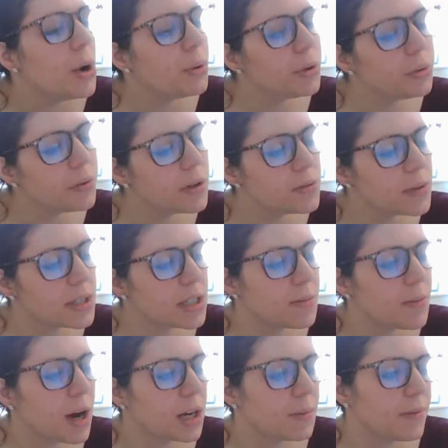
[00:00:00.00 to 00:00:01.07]
Ruth Rose went to the
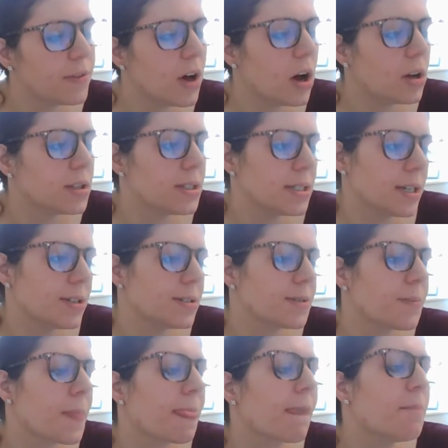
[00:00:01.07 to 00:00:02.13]
bottom of the hall
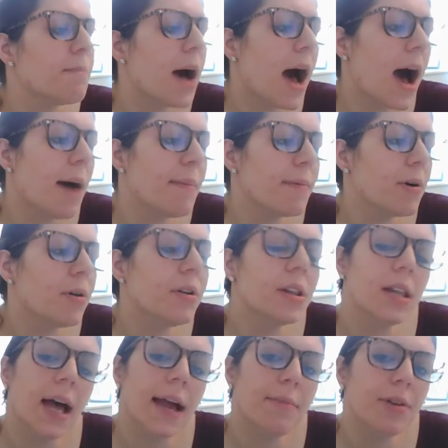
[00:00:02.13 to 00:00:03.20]
stairs. Mom, I'm going to the
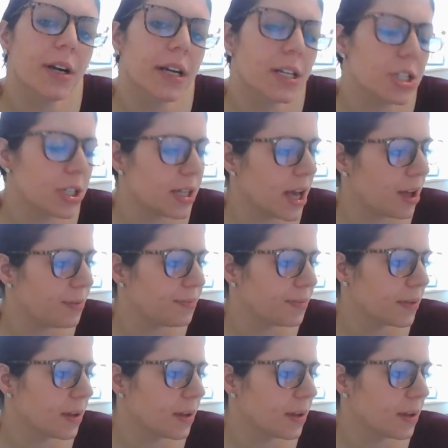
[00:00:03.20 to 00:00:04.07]
library, she yelled.